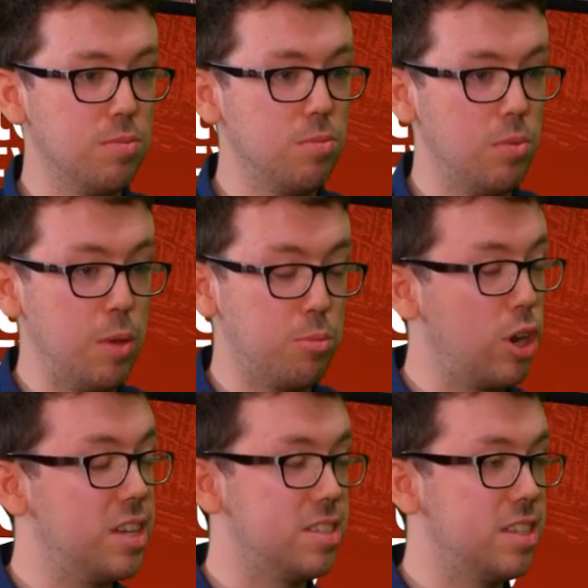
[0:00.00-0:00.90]

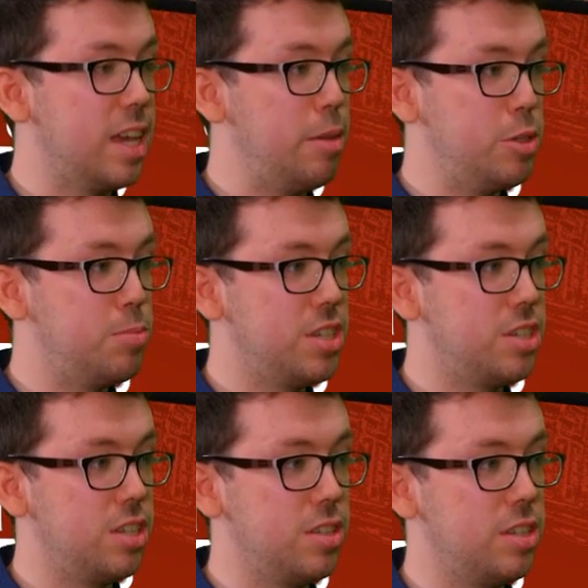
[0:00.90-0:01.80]
impressed to keep his
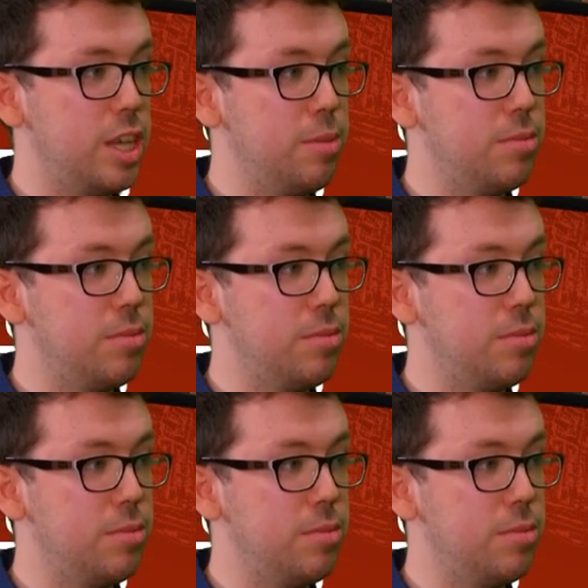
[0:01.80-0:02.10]
position in the team,